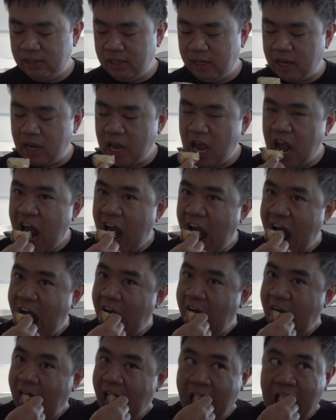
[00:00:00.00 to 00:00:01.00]
Yeah, that
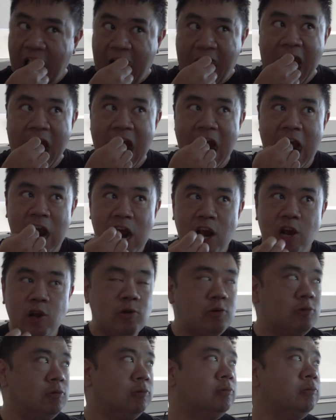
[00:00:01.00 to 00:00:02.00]
tastes like grape fun dip.
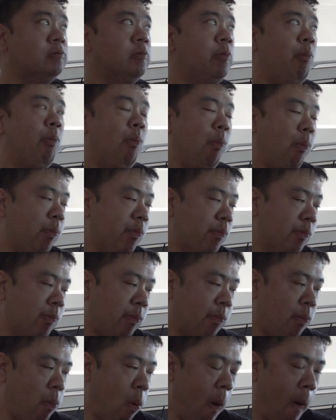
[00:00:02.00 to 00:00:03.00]
It looks like grape fun
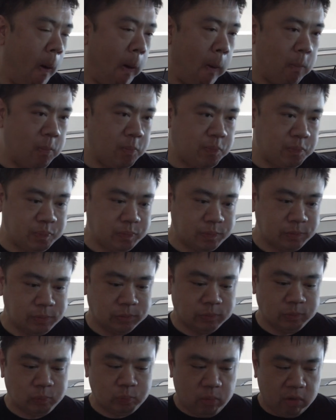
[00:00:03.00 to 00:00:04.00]
dip.
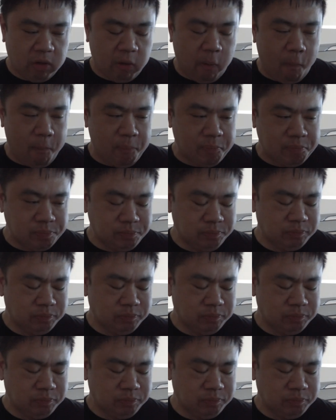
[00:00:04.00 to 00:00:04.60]
It's on top.